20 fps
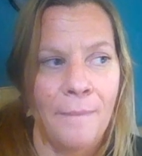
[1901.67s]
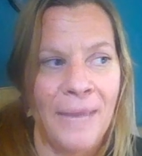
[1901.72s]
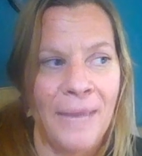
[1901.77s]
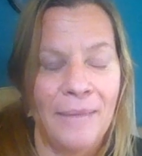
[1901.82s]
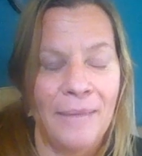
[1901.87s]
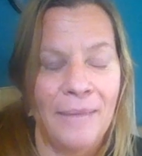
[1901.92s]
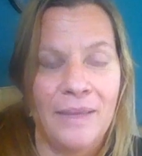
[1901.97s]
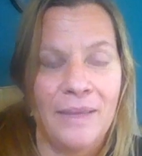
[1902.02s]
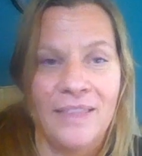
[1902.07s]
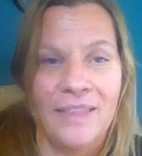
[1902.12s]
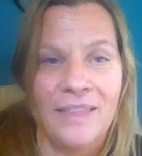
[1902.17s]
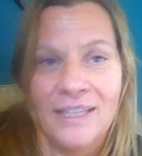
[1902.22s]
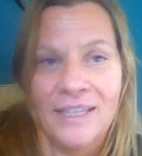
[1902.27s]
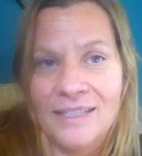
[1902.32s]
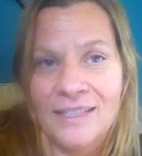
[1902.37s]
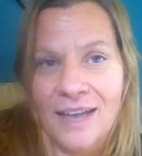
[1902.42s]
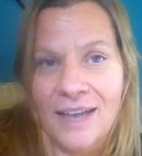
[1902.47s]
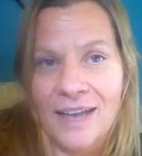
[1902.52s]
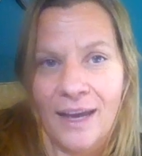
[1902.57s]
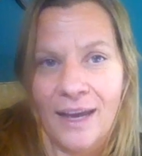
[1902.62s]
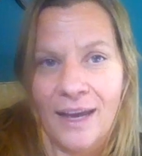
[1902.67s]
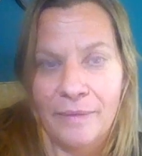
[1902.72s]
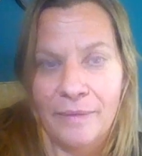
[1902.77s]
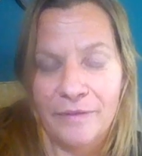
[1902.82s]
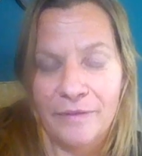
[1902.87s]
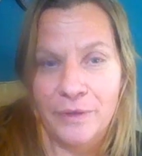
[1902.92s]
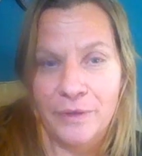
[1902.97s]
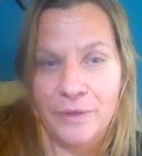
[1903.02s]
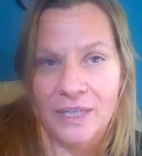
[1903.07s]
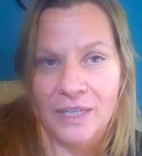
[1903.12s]
maybe this
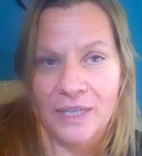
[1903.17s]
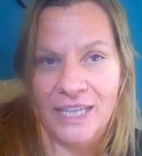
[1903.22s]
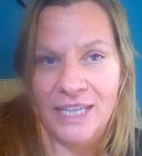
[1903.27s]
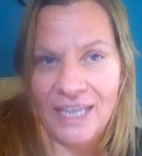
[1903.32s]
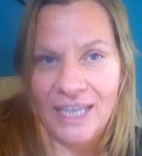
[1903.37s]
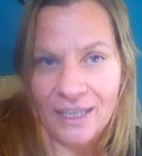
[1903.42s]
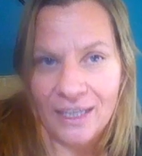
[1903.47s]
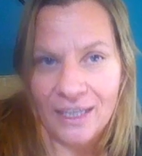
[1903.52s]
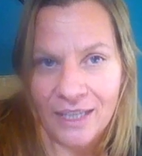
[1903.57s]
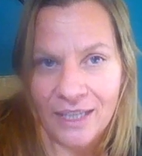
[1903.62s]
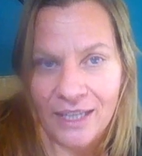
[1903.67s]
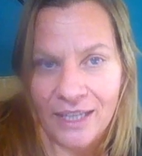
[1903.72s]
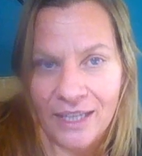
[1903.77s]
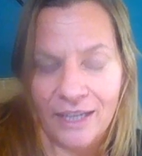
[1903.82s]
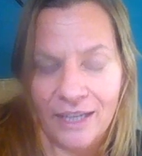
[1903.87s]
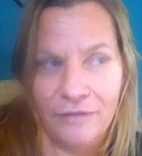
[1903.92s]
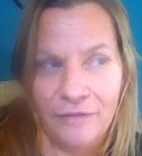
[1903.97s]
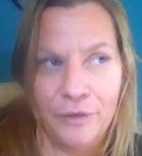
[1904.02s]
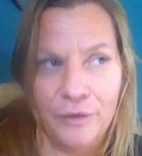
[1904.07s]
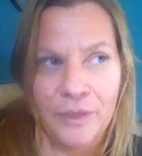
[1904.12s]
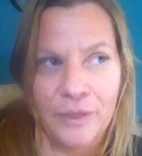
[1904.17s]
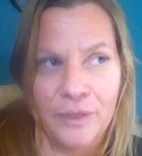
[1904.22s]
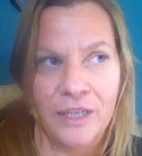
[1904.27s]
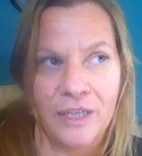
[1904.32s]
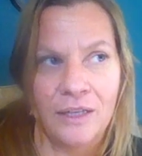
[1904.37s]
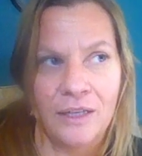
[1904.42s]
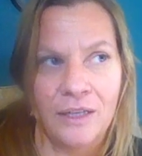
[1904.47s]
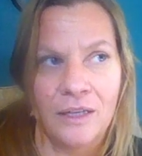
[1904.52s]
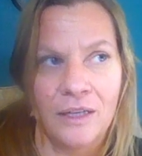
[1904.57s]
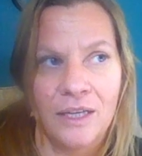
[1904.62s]
time, if you can heal it, if you
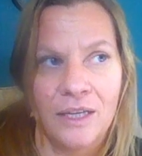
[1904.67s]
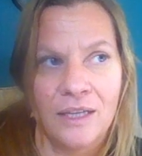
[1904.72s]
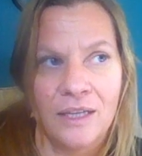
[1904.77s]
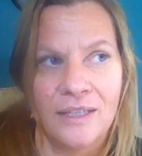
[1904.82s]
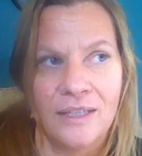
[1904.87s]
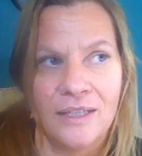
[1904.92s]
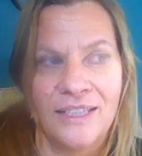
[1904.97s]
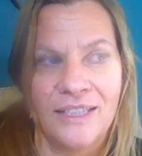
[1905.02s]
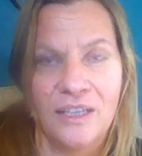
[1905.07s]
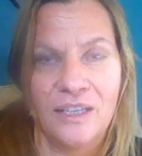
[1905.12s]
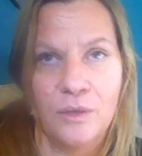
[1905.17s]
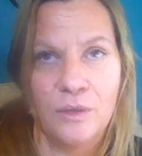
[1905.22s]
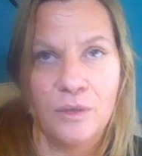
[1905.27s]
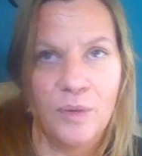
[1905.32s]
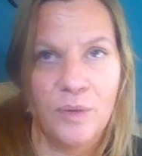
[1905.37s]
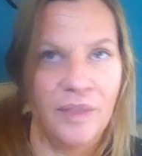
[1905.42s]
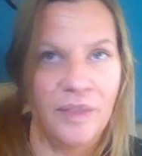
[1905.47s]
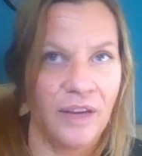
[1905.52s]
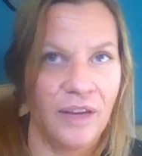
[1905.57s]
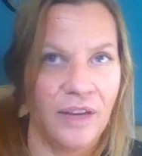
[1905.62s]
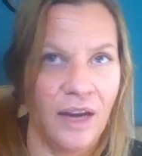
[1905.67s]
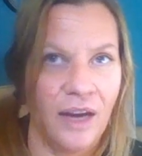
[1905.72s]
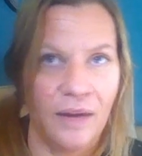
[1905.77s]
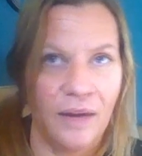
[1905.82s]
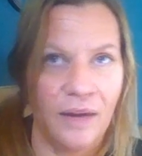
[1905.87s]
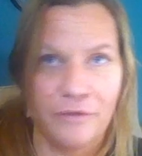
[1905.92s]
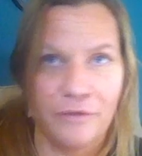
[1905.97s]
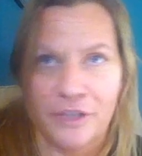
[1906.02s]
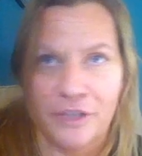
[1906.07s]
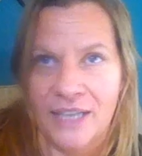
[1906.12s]
can deal with the
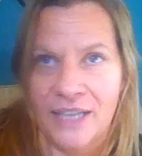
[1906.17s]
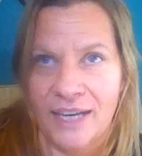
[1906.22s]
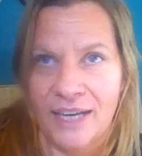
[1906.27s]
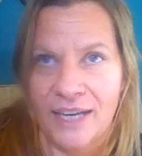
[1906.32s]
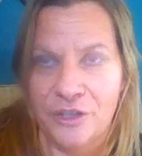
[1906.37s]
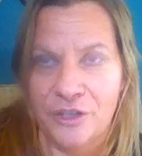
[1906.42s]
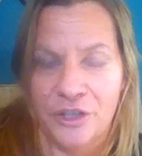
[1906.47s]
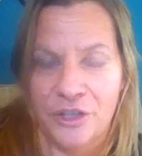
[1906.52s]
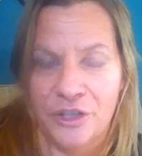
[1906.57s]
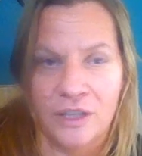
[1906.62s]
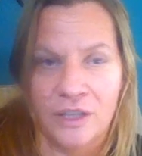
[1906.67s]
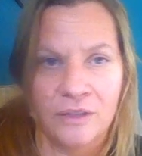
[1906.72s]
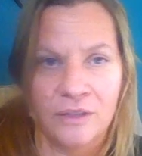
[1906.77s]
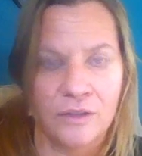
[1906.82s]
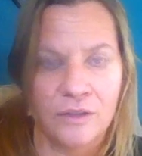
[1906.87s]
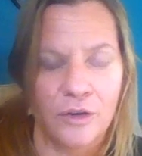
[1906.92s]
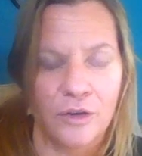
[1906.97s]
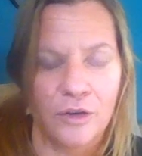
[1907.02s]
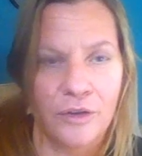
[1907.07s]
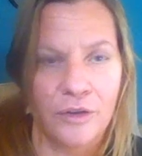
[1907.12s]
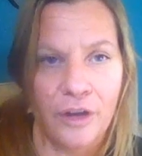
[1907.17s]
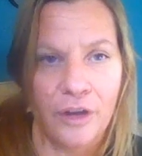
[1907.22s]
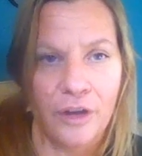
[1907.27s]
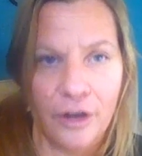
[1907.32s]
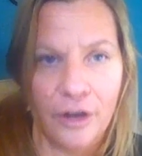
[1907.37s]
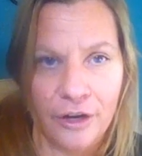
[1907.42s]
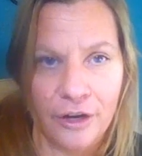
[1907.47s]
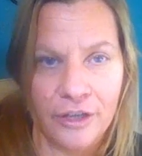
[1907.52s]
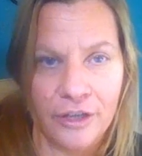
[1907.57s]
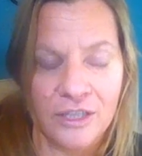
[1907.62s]
confrontation or the
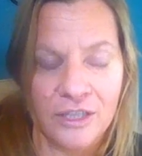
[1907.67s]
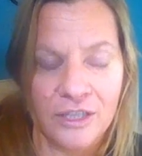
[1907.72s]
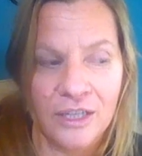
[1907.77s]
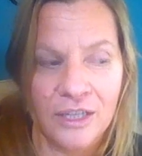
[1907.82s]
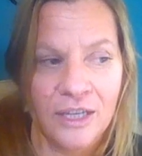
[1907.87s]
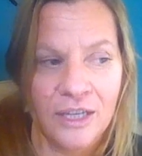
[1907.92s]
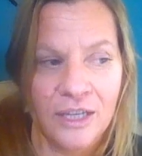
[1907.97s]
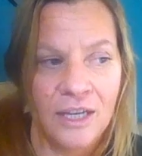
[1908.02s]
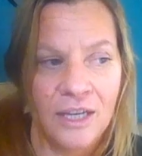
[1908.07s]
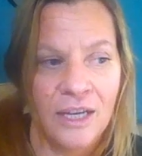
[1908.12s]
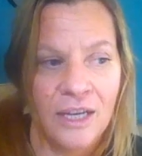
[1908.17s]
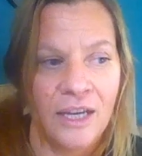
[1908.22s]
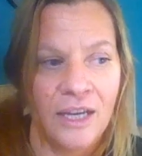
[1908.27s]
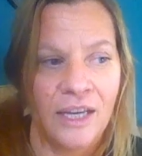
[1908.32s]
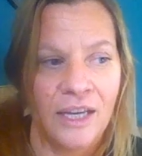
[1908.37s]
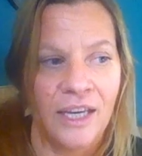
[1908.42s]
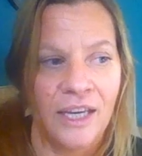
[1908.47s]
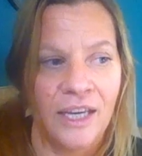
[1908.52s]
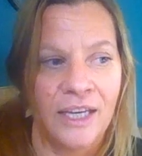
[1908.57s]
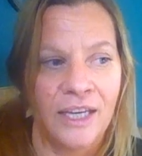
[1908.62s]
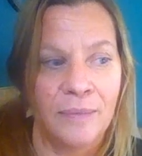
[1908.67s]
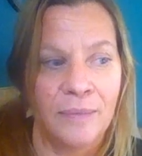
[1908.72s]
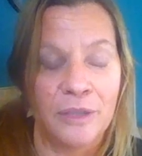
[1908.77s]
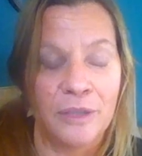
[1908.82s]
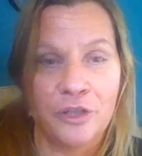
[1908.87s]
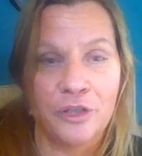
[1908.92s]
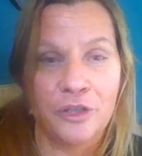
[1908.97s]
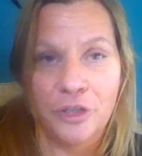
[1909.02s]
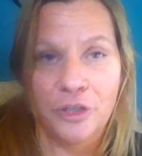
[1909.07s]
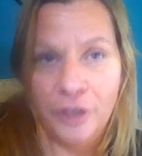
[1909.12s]
hurt in a
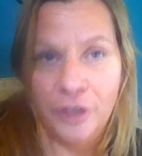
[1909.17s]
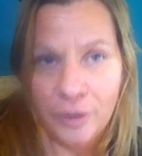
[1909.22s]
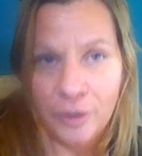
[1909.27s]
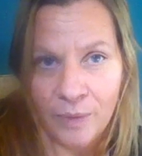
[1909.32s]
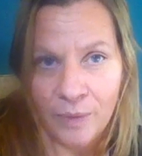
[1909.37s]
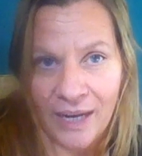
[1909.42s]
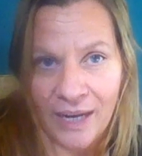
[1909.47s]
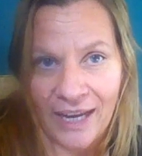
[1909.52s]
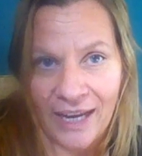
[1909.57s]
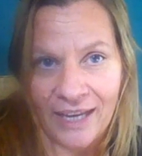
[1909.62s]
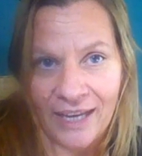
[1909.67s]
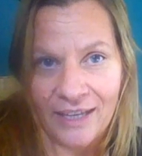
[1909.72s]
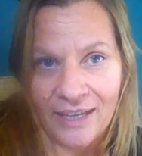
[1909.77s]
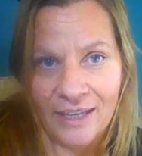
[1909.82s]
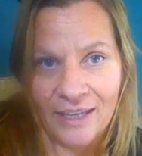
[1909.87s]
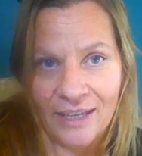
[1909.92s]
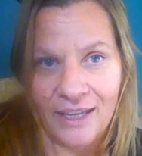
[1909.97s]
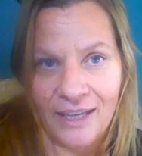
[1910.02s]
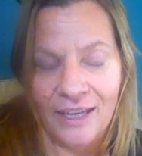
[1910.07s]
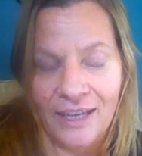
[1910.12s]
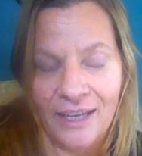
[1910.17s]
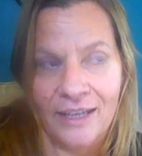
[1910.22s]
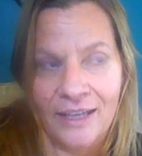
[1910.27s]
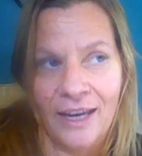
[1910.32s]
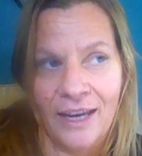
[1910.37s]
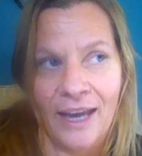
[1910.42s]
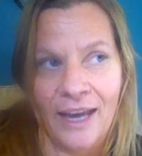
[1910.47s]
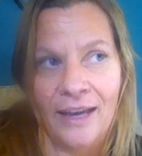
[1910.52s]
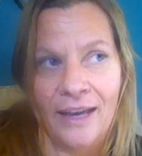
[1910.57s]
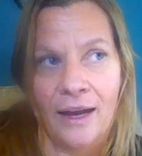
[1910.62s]
mature way,
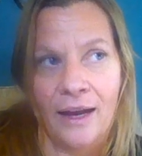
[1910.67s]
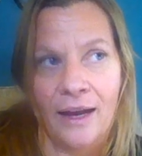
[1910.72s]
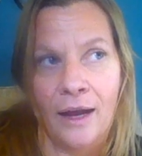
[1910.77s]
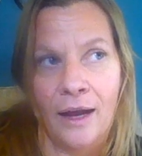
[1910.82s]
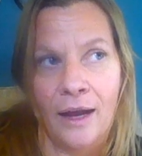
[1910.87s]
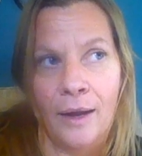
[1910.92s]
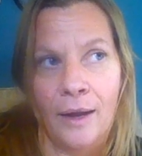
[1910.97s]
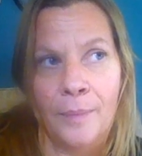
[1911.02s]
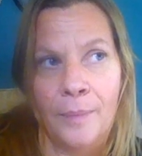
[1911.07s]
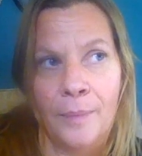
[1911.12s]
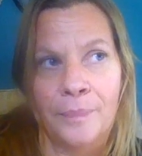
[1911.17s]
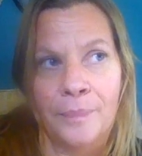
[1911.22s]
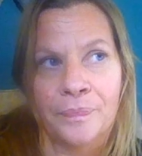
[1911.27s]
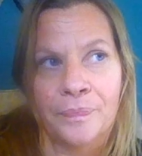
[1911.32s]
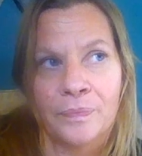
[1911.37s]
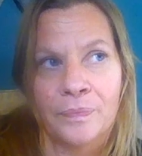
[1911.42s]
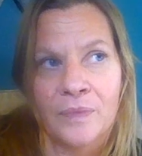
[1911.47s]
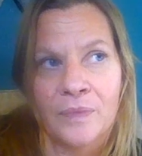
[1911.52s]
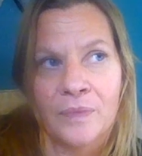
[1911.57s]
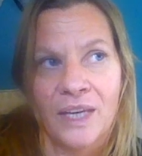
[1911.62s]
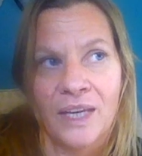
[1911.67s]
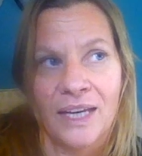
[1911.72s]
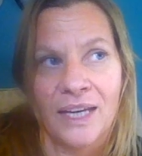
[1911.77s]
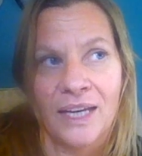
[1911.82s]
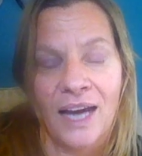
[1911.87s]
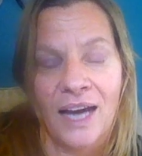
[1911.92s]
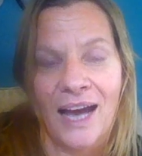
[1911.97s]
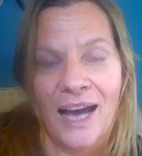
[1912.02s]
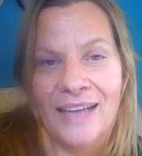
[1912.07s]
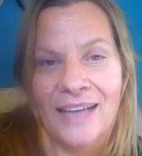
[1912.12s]
in a um,
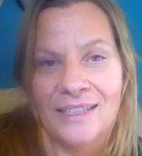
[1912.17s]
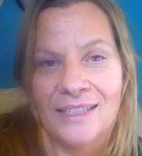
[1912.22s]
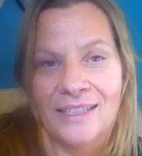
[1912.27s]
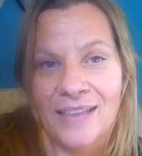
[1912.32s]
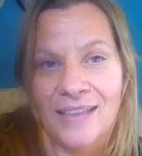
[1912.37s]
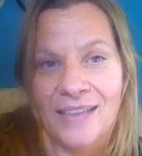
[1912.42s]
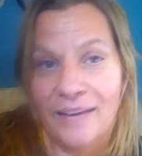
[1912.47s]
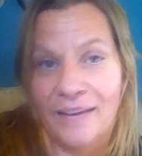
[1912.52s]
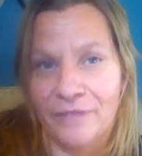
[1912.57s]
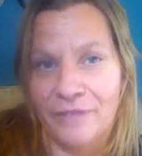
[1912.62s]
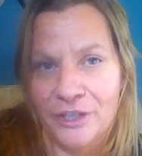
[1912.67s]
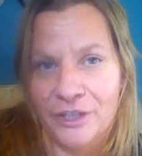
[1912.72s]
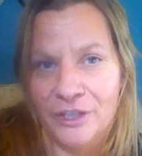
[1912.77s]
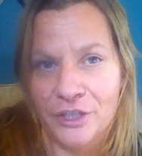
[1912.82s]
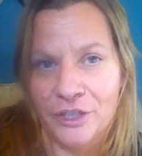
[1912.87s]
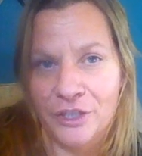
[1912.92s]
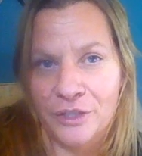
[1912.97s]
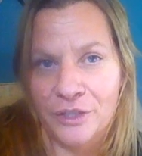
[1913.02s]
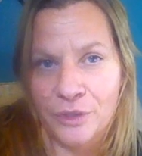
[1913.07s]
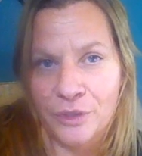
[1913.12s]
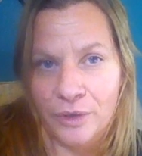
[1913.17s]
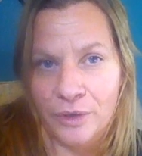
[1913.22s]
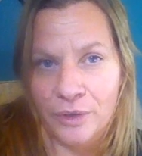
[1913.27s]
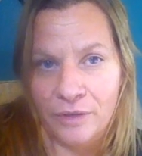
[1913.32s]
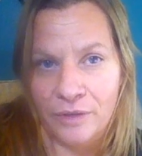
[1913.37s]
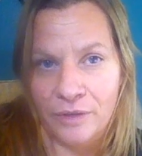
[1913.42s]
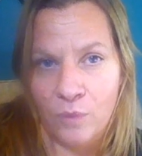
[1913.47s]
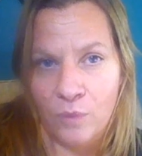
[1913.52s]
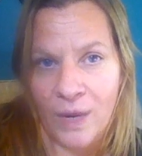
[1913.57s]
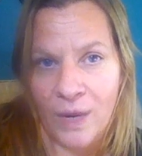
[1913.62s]
in a hindsight vision
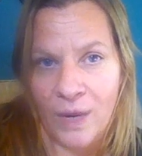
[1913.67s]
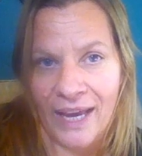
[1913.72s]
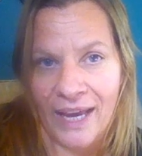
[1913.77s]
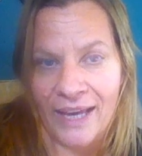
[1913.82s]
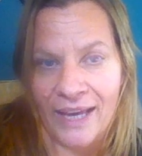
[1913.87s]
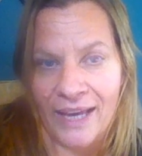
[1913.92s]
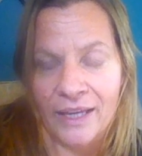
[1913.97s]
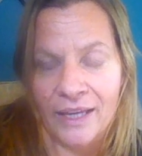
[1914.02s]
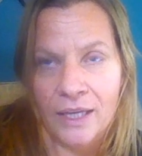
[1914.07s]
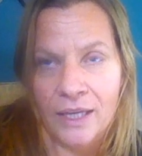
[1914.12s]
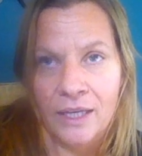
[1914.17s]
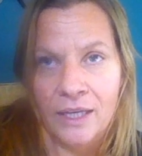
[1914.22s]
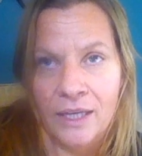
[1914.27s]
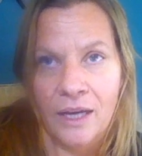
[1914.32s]
sort of way